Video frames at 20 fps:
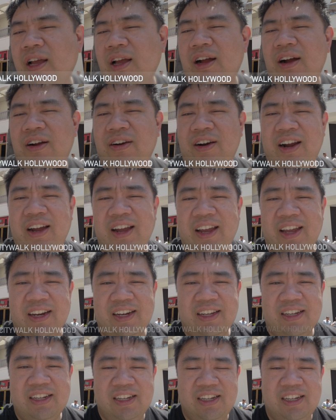All right,
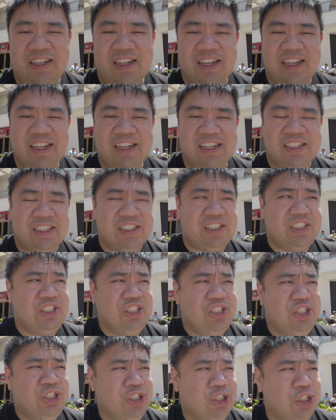it is
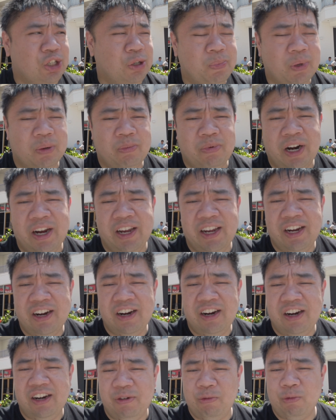super bright
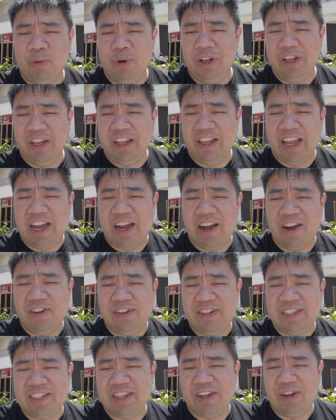here and really
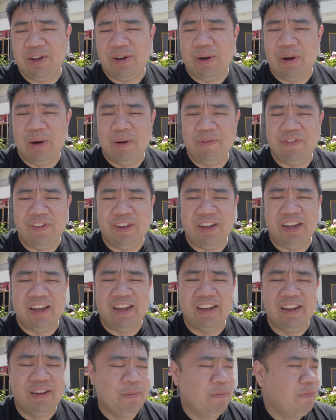loud, so hopefully
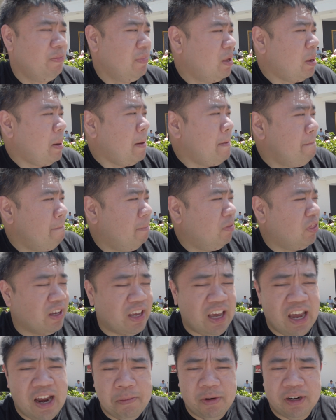the
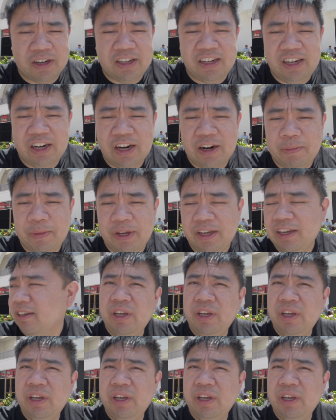camera could hear me.